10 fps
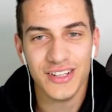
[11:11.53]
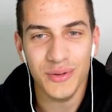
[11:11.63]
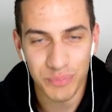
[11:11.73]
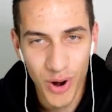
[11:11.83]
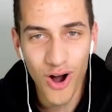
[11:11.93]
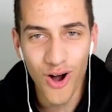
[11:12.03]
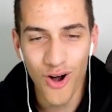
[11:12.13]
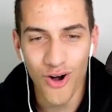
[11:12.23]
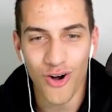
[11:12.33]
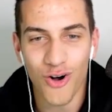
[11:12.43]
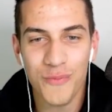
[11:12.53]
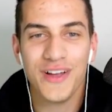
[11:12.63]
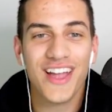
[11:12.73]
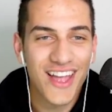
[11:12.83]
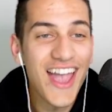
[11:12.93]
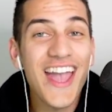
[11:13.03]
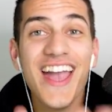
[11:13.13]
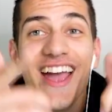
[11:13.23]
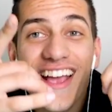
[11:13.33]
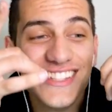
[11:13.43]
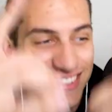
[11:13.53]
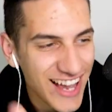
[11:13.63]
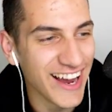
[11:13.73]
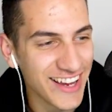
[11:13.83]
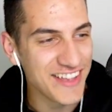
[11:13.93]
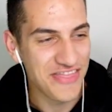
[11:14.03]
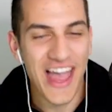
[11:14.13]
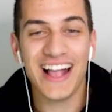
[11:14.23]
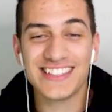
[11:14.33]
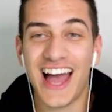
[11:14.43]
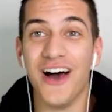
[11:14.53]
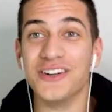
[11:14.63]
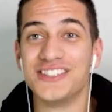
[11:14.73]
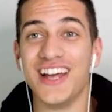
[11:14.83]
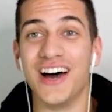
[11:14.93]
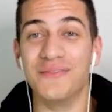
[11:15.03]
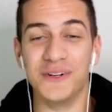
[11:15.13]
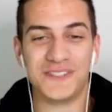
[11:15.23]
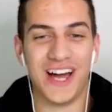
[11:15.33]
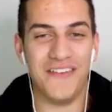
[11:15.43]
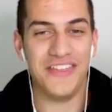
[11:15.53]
Boom! Easy! That's how it's done, Moose Army.